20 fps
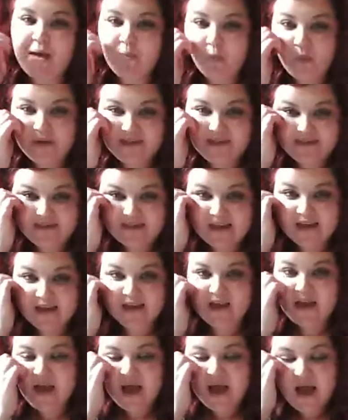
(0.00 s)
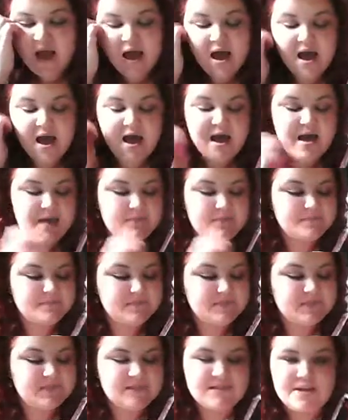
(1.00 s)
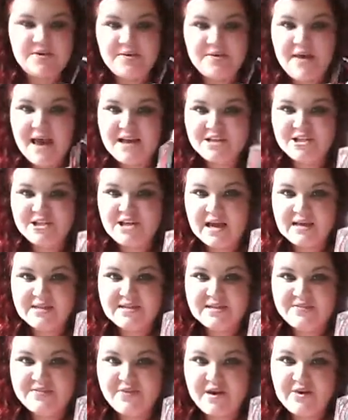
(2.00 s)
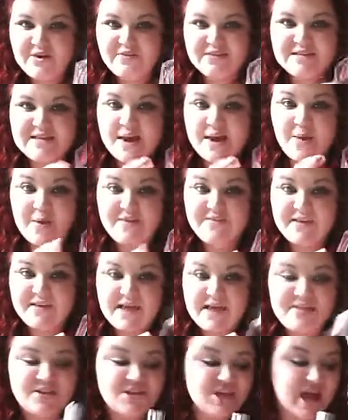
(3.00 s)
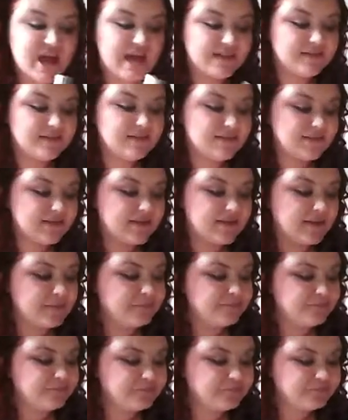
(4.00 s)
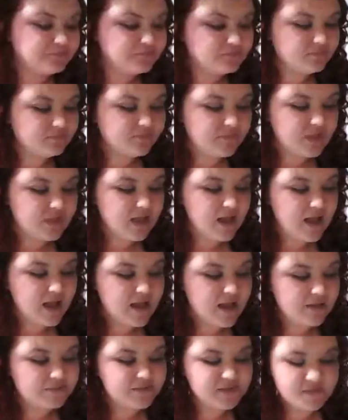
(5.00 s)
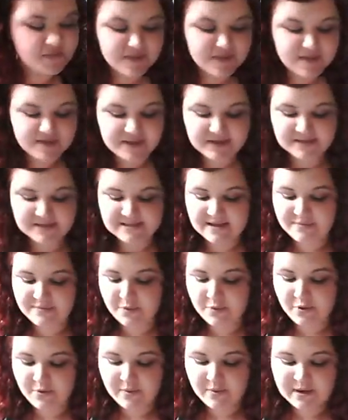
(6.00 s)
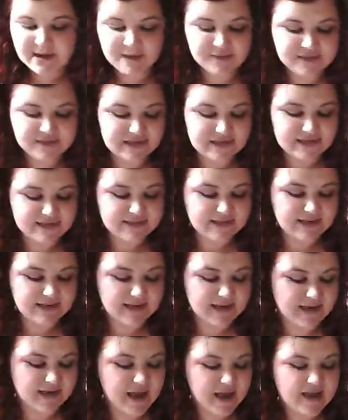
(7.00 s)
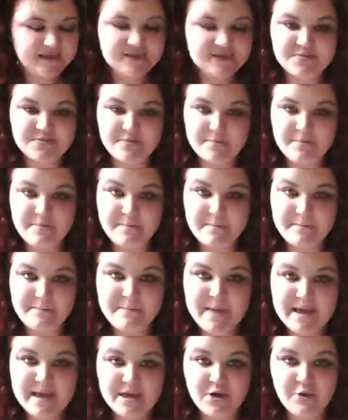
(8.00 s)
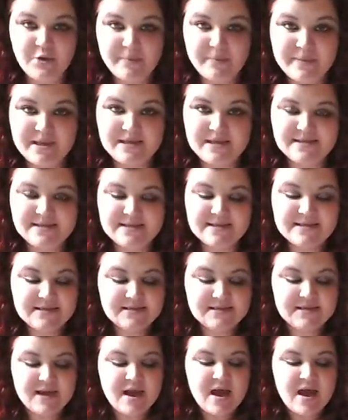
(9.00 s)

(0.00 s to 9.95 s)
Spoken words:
and winter. So yeah, check this fragrance out if you get the chance. Some other things I bought when I was in Italy are some makeup pieces.